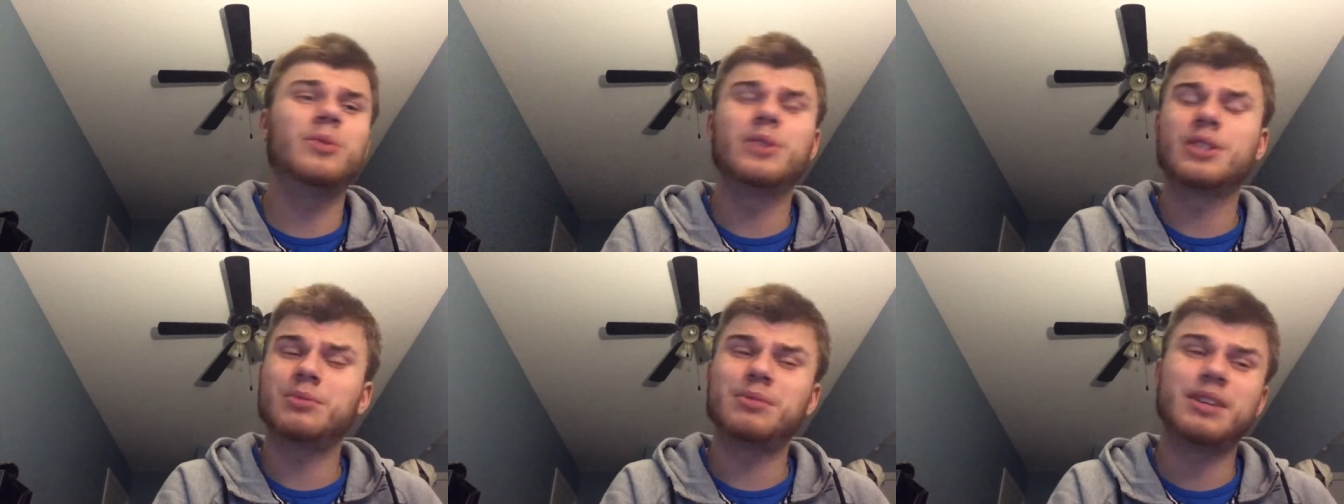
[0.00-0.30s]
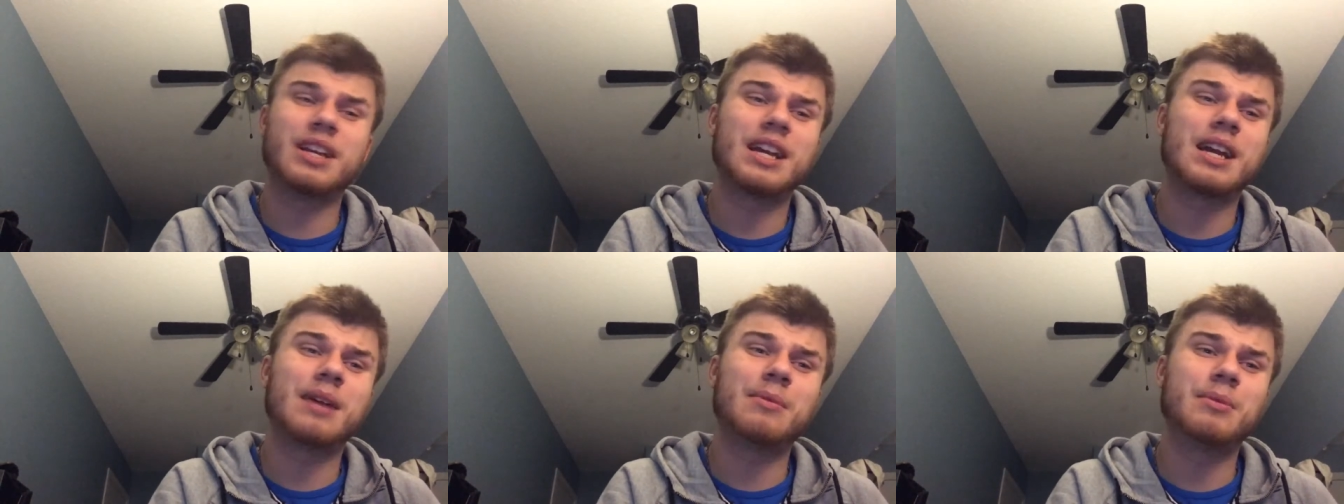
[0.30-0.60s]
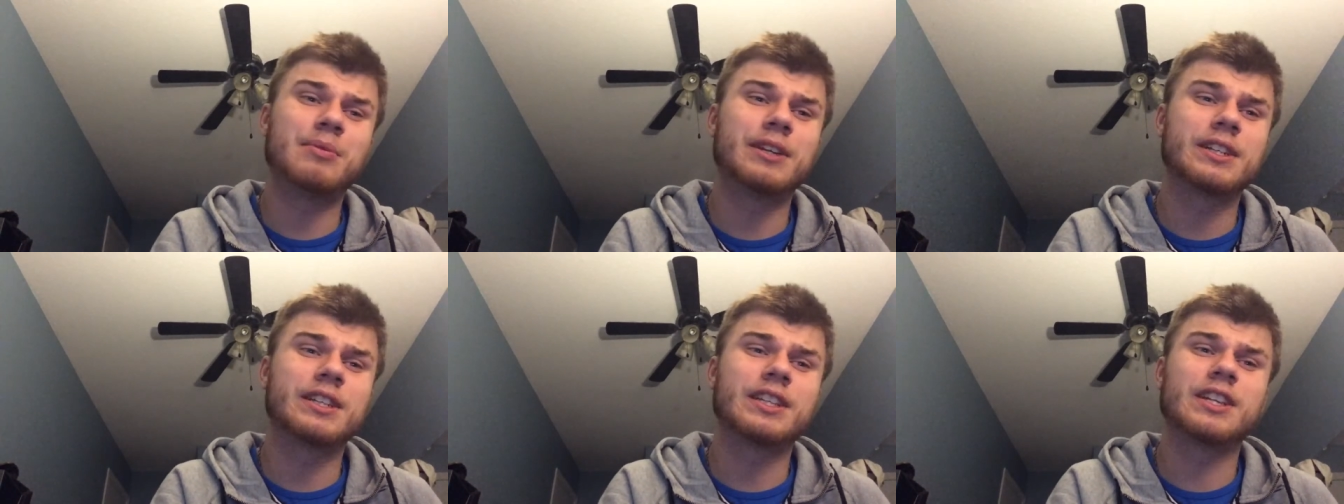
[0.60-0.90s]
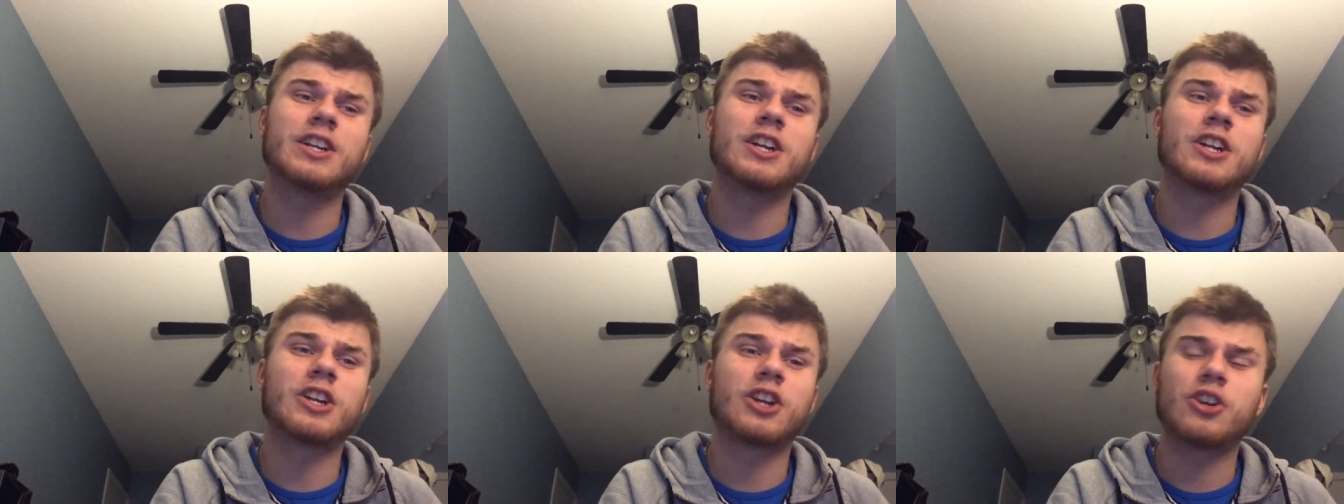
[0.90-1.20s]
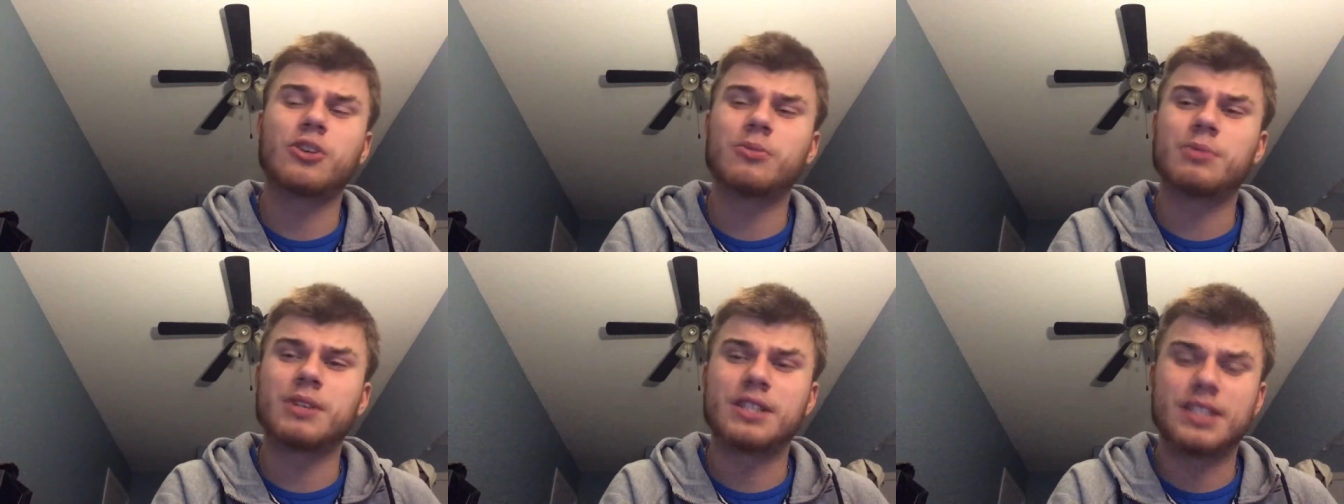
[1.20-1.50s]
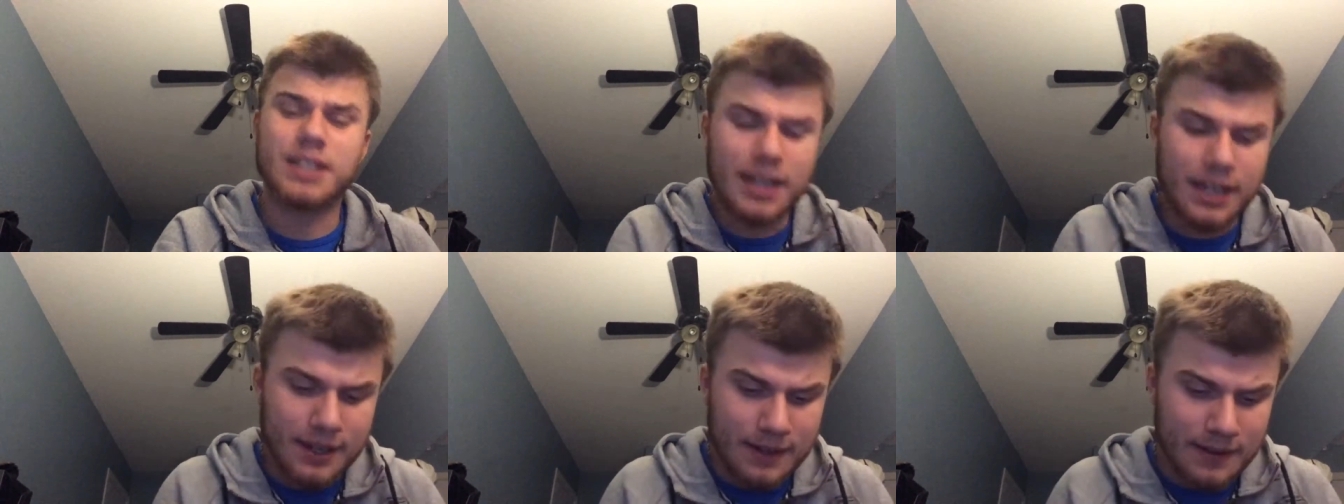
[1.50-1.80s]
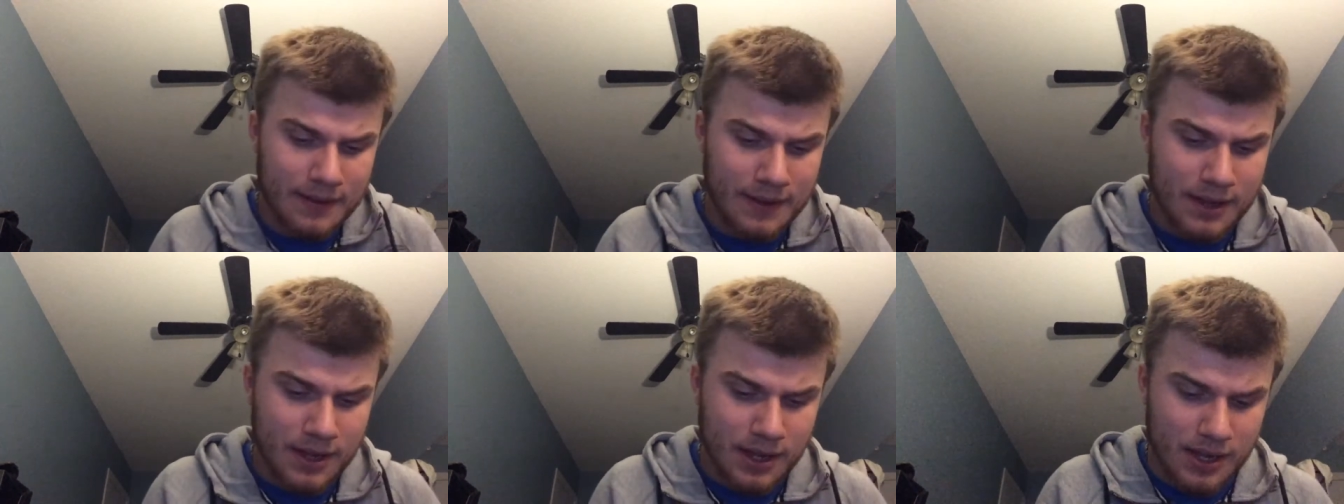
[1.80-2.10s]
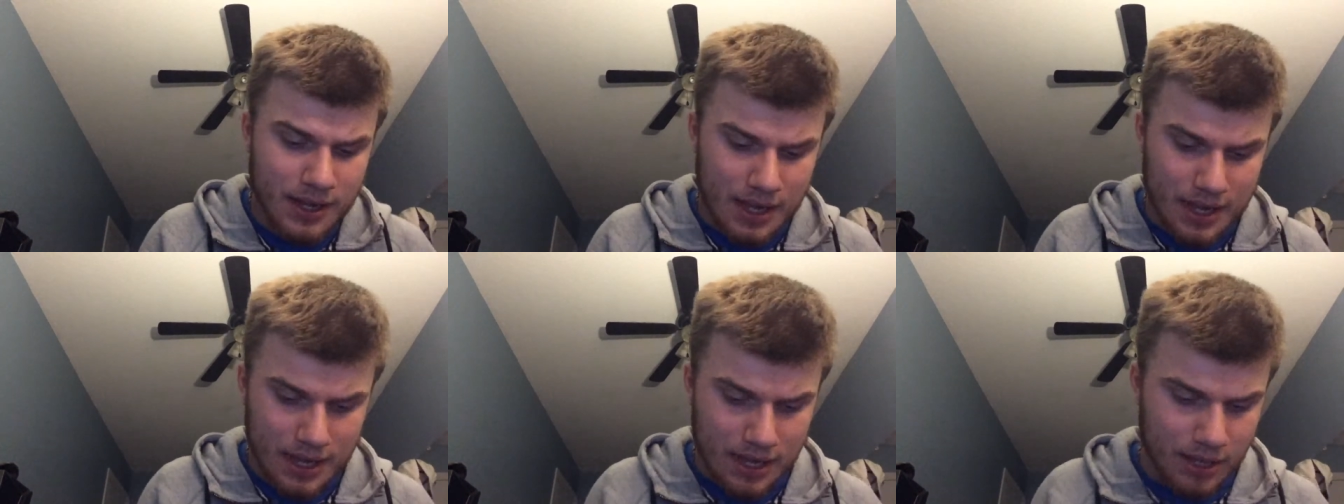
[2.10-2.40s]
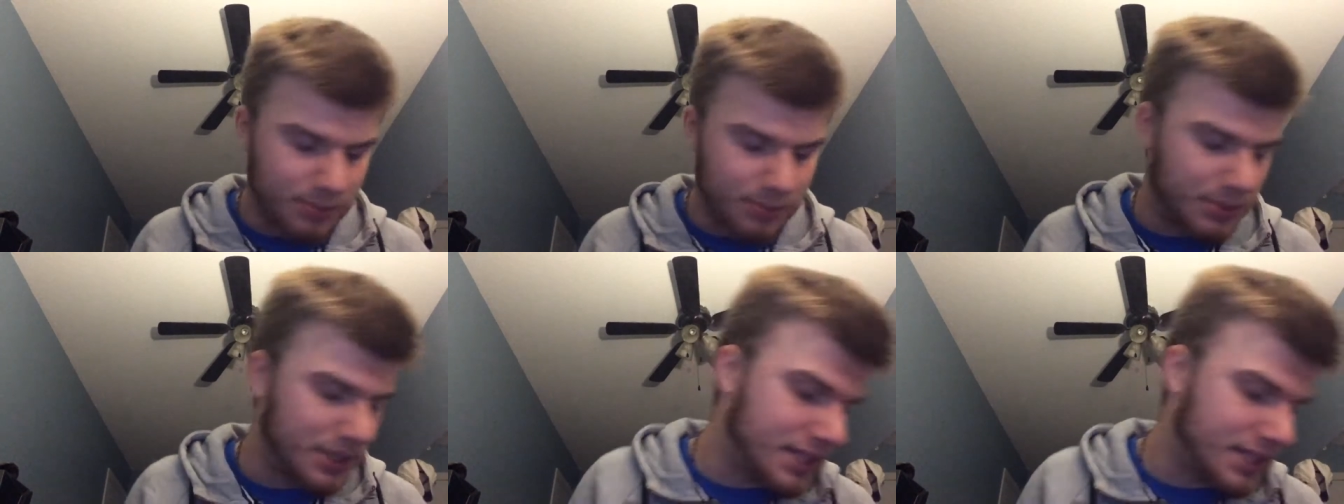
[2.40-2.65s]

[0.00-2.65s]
wish me a happy birthday on October 2nd. I'll be